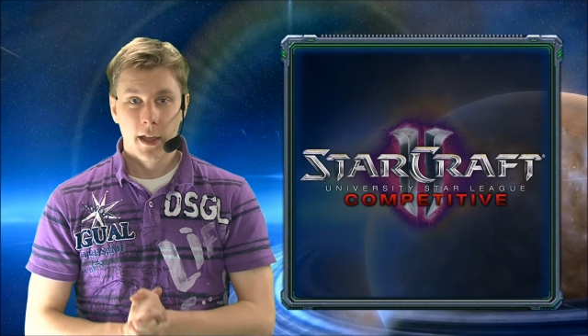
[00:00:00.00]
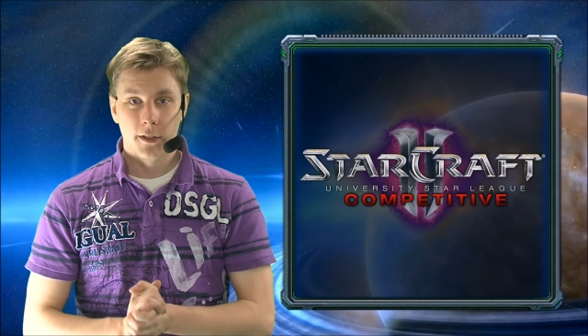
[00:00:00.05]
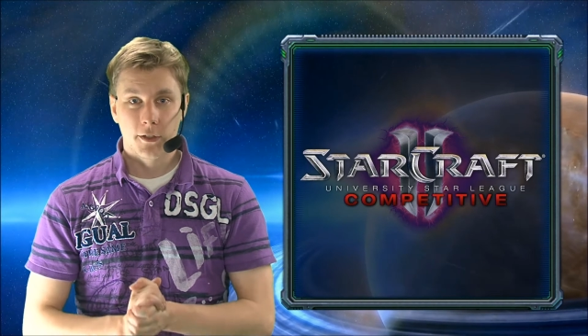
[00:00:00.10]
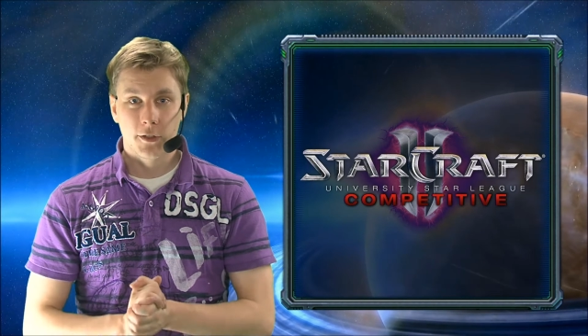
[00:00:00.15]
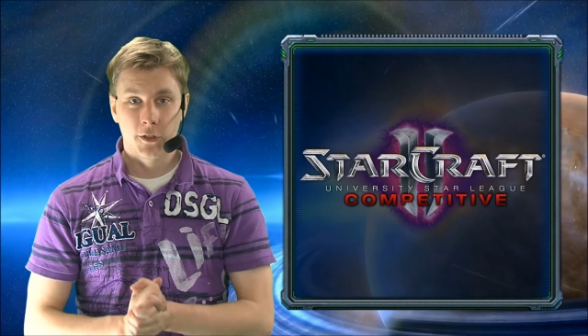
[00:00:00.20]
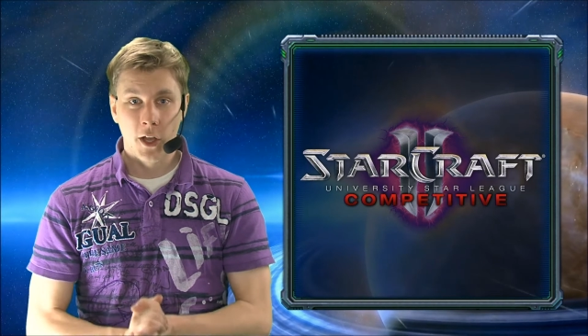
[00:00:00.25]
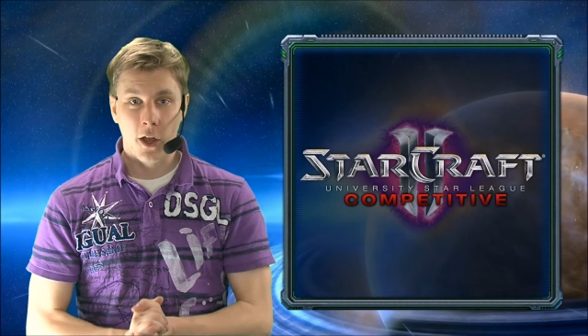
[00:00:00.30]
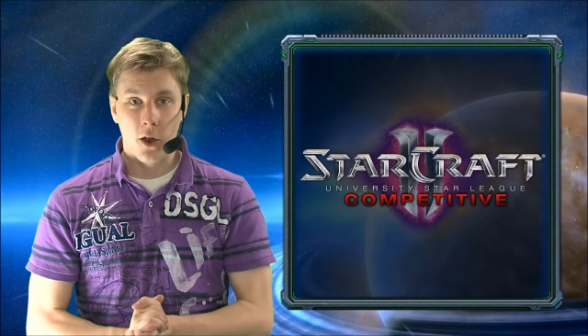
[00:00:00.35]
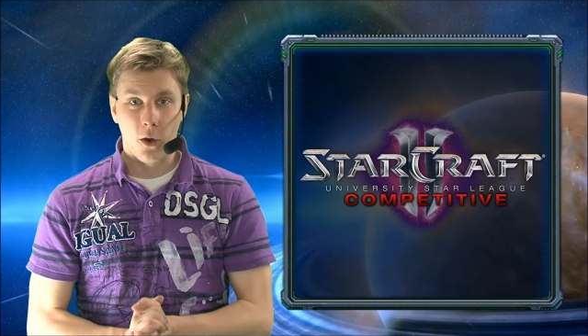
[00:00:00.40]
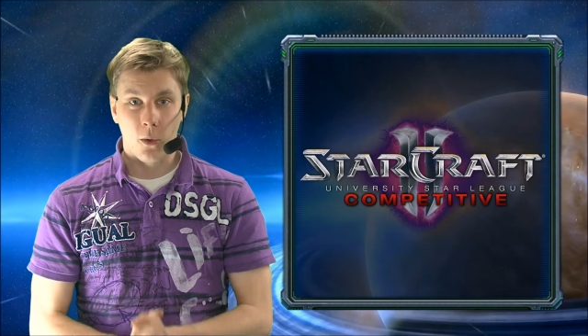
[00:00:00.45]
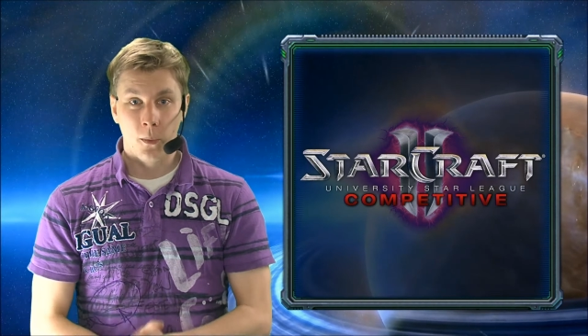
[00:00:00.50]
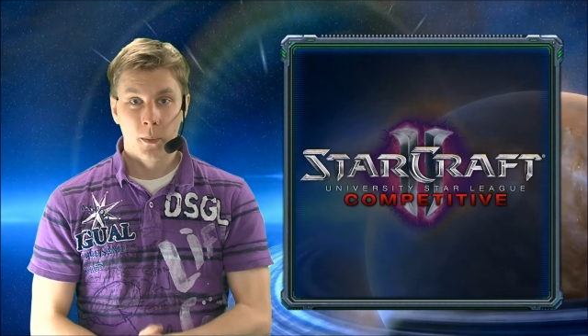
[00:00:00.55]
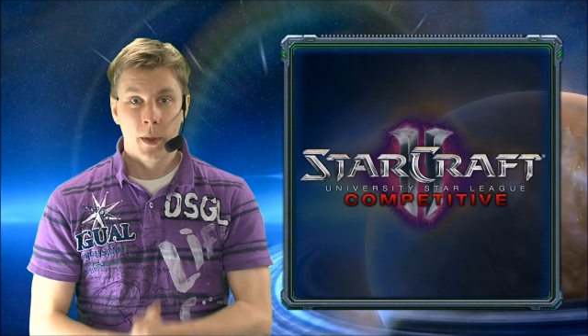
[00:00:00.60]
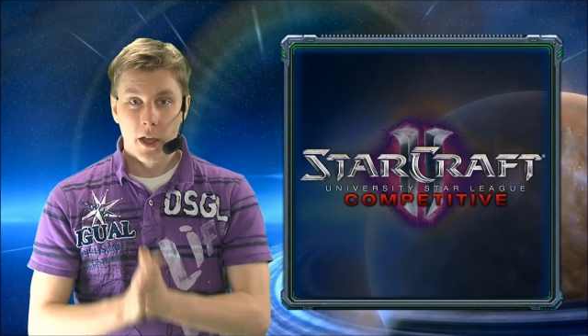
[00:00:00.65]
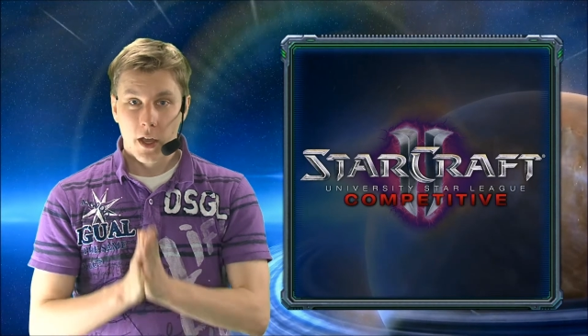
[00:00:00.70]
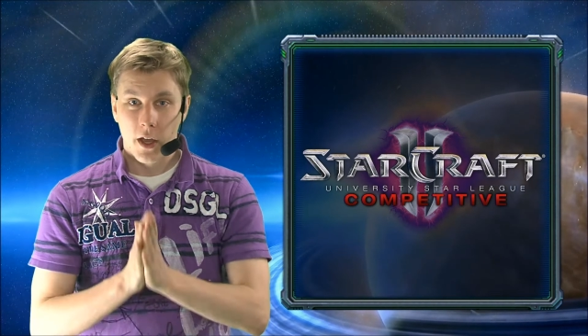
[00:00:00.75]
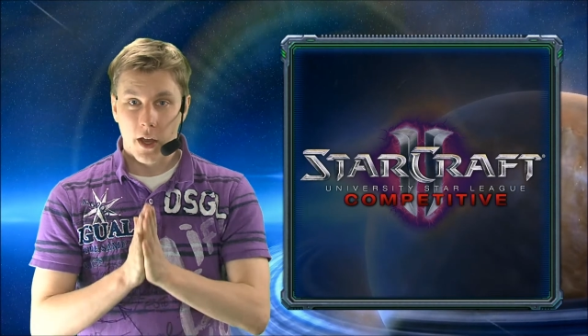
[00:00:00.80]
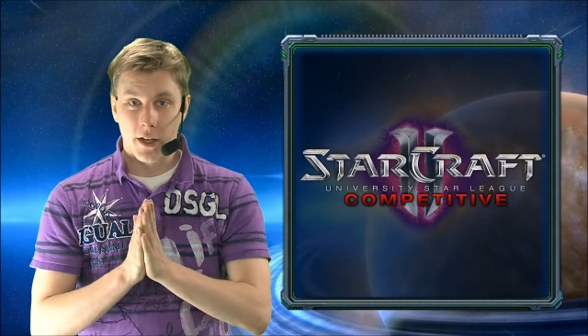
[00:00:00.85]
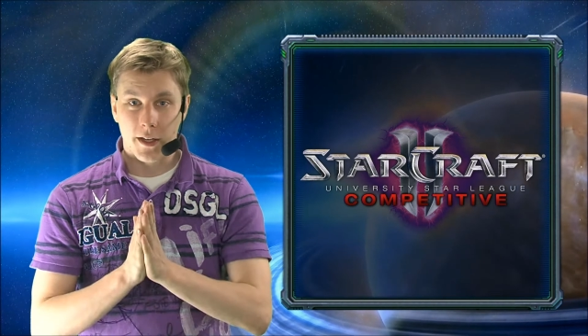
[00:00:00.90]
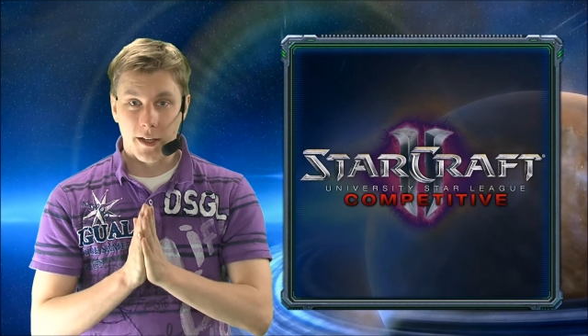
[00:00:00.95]
So,
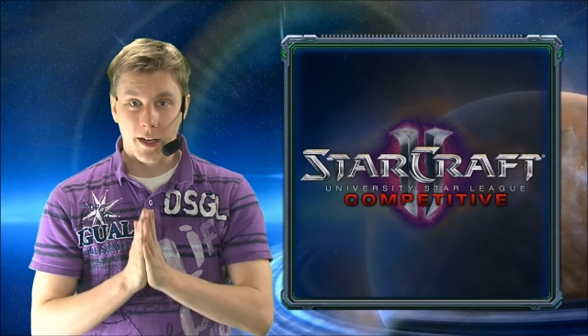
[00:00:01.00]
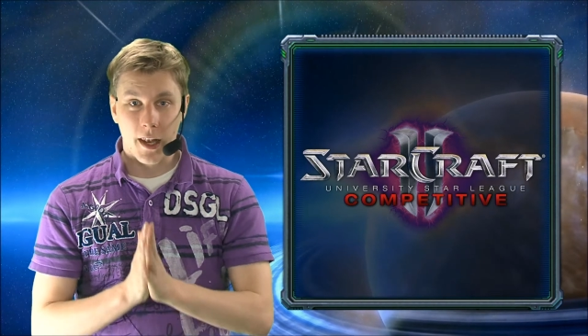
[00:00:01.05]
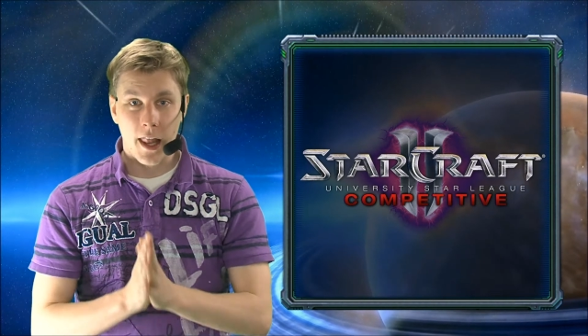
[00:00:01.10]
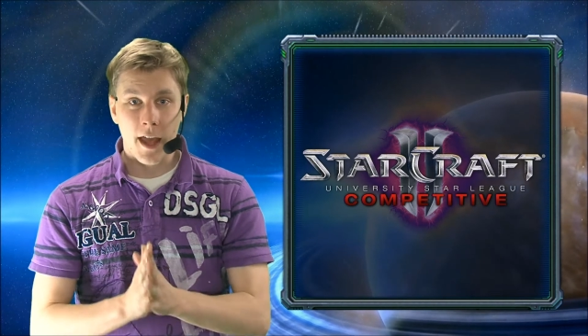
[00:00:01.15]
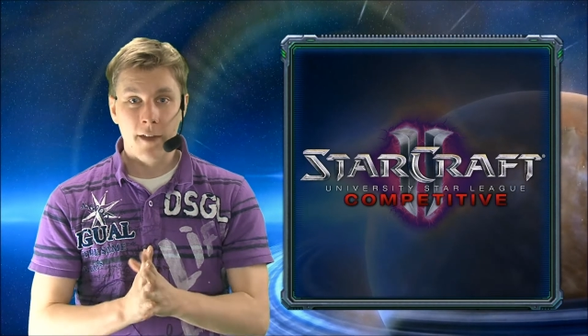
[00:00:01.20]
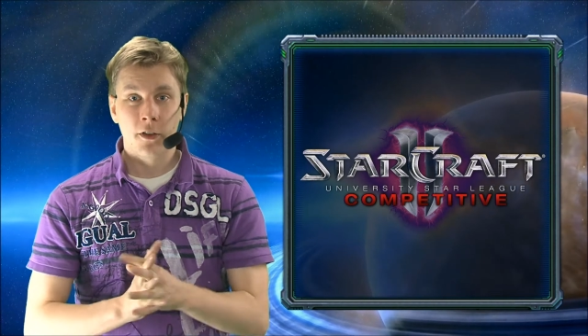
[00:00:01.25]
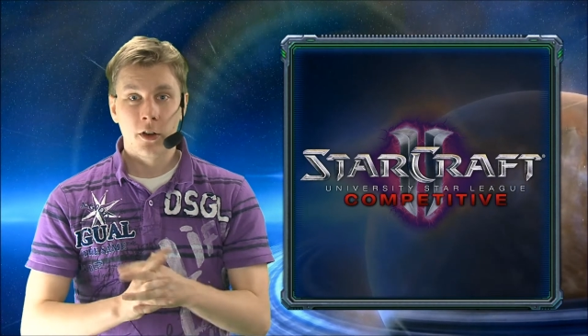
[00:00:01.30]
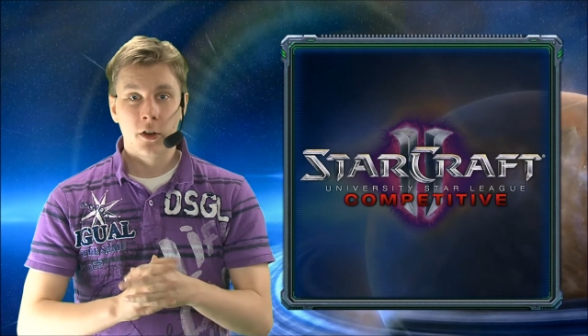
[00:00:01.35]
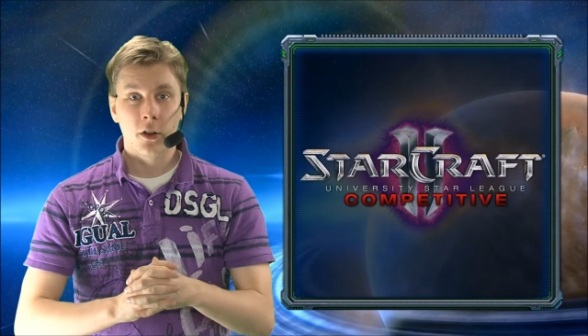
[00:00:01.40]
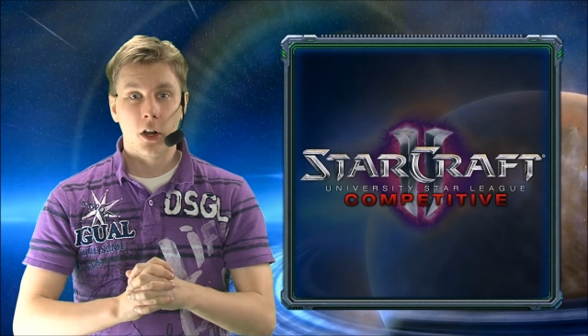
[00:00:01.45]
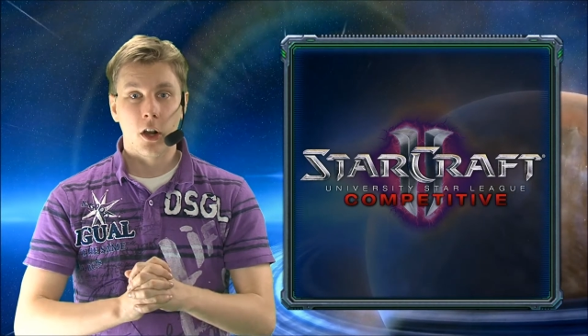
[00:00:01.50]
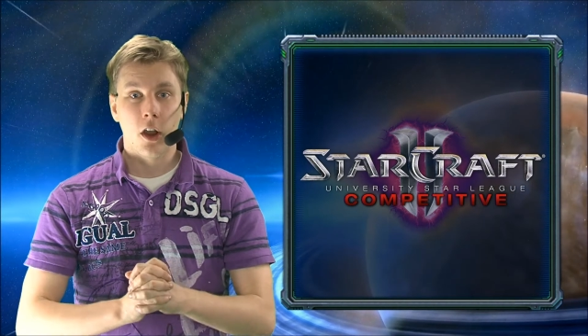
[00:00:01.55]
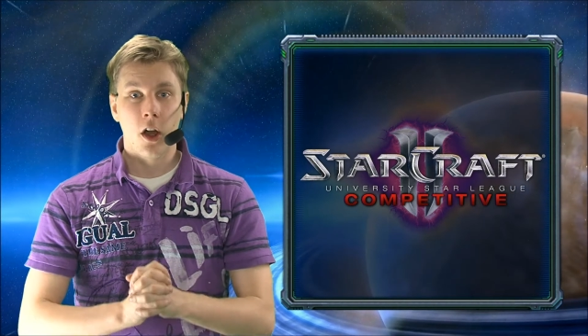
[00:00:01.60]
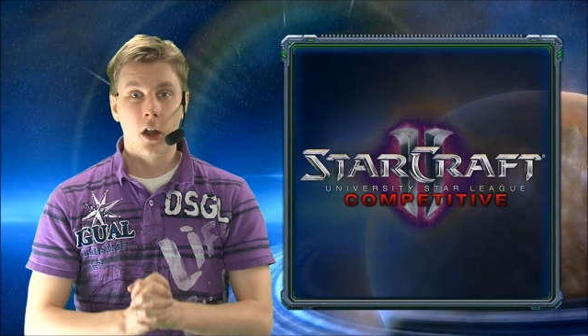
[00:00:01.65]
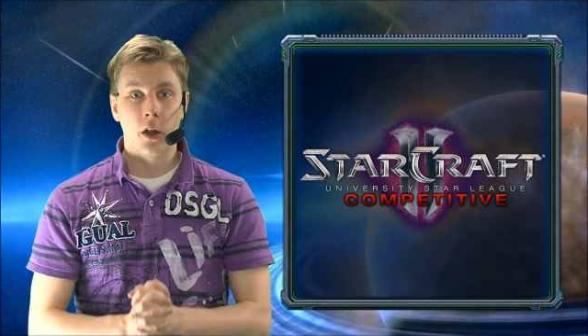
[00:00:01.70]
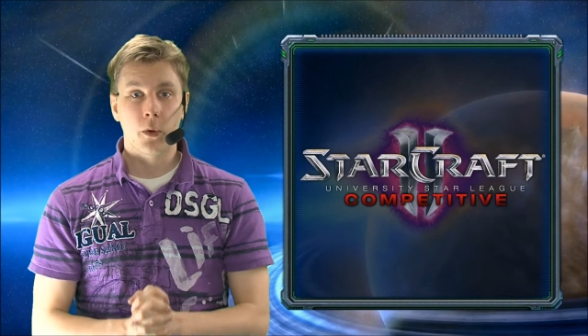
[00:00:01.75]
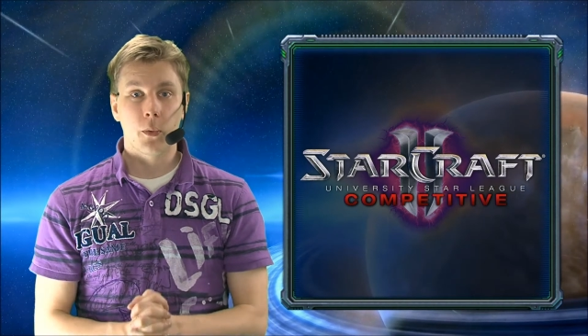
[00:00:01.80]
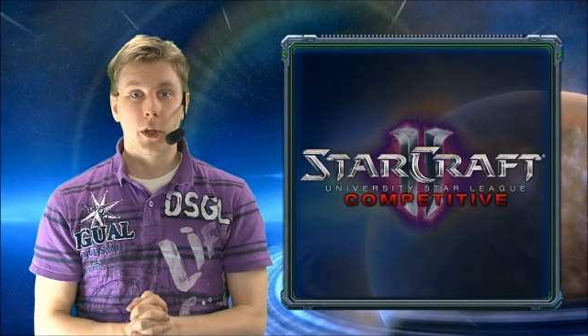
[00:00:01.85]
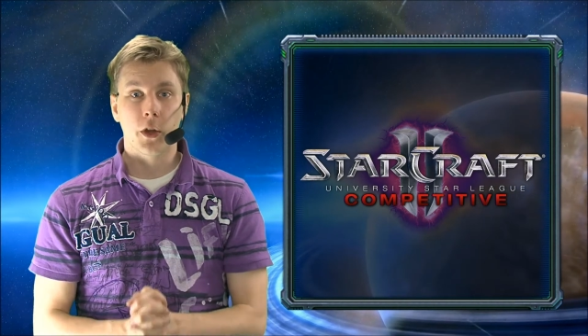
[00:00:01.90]
at 11 o'clock,